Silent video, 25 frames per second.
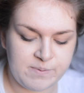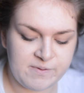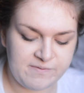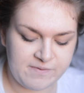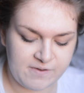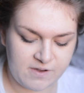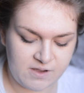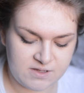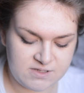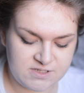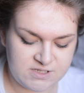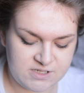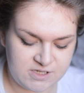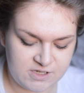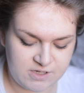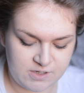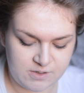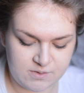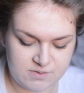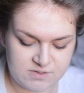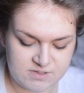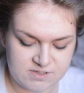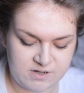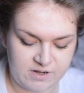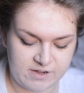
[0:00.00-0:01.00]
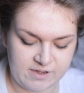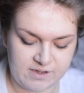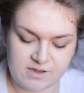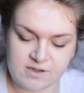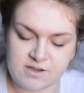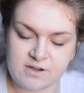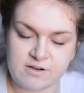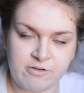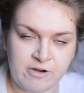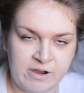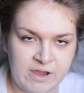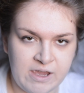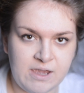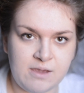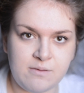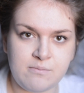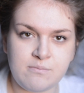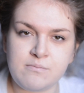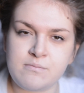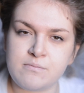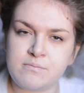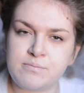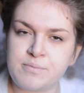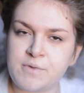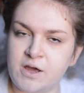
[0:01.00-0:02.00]
prefer to use like
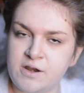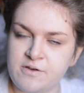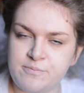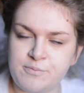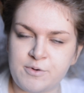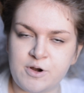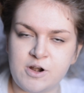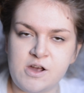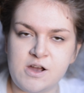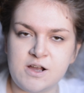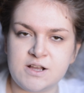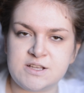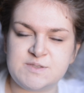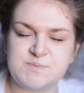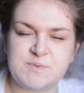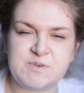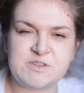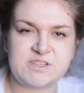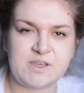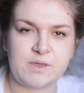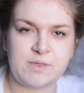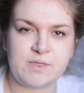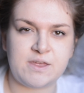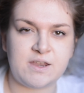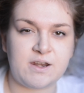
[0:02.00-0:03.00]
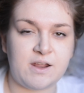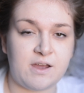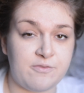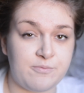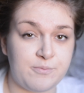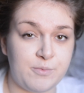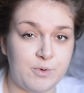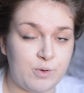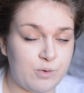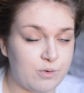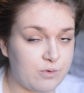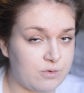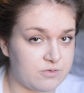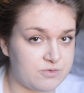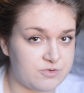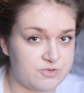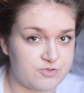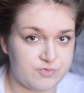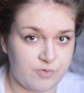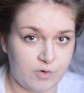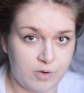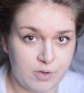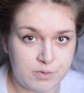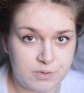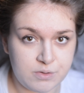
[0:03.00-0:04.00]
cream kind of products because I think I have more
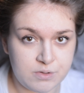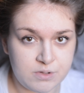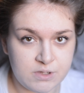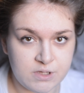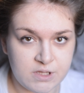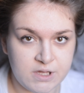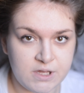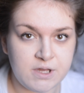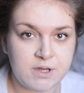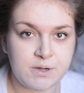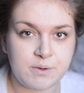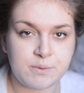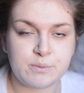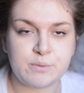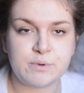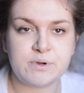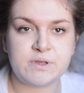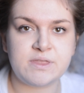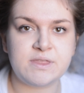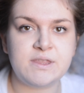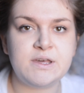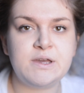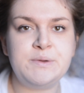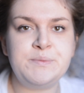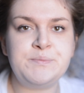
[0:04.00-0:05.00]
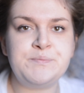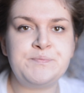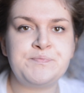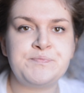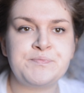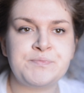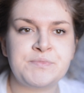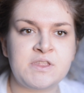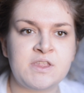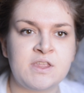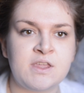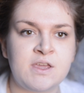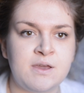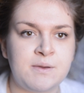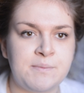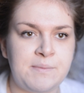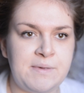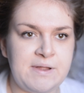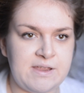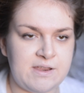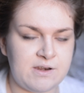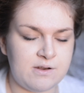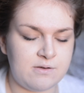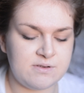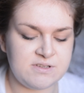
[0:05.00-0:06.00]
control with them.
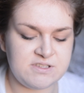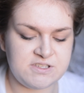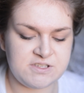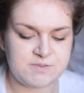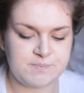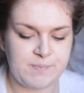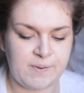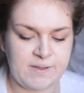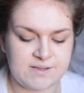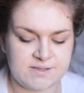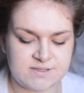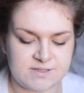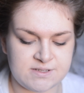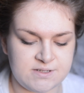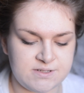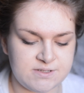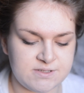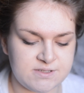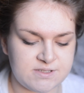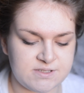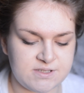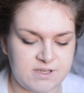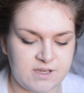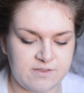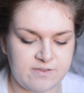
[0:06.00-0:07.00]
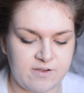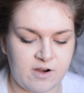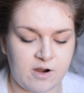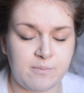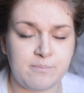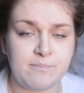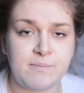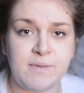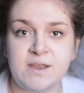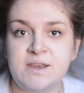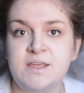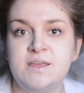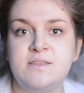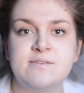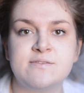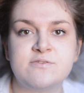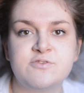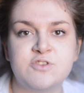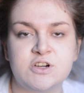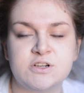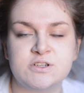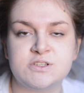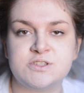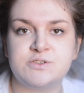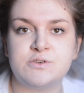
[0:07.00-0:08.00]
But you can always use pencils. There are many in the
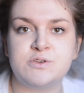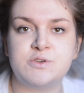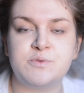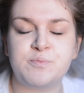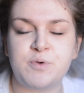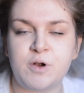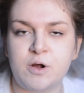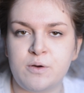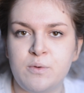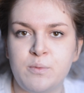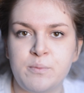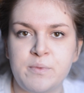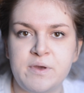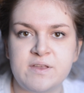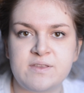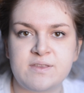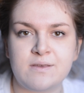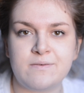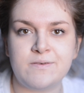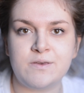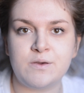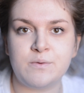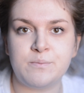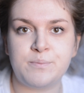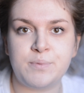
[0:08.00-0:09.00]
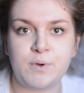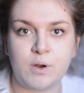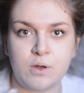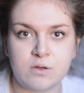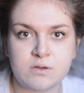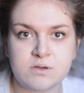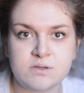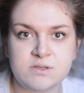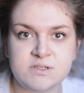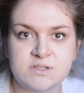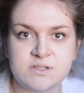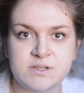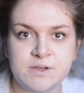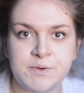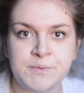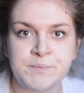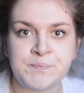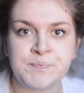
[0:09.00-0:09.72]
drugstore. The problem is if you're blonde,